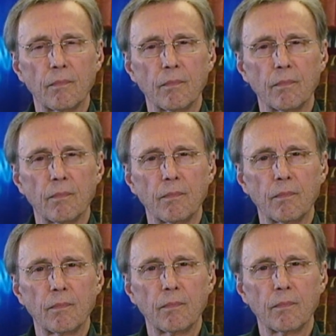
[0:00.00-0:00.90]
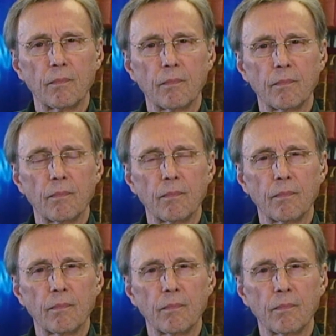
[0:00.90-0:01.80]

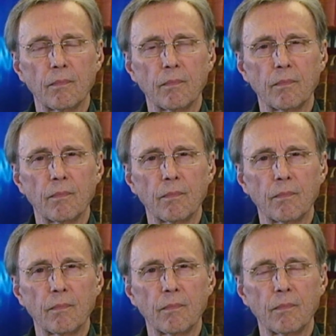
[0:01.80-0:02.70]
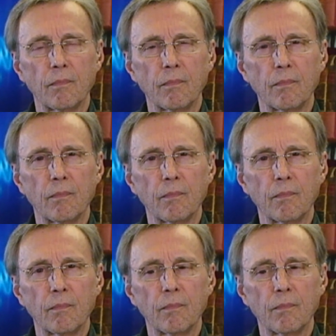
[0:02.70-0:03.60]

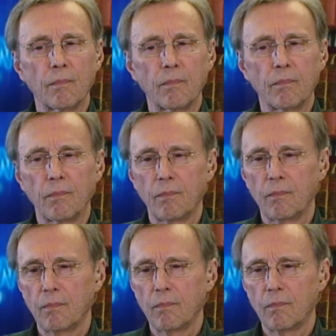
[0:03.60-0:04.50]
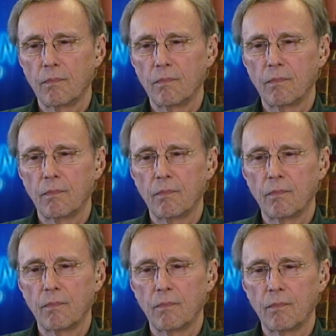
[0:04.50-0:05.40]

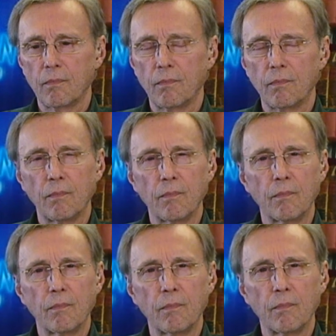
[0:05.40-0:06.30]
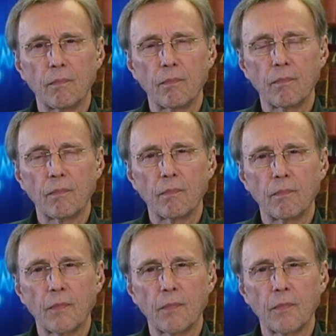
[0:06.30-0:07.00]
This person isn't speaking.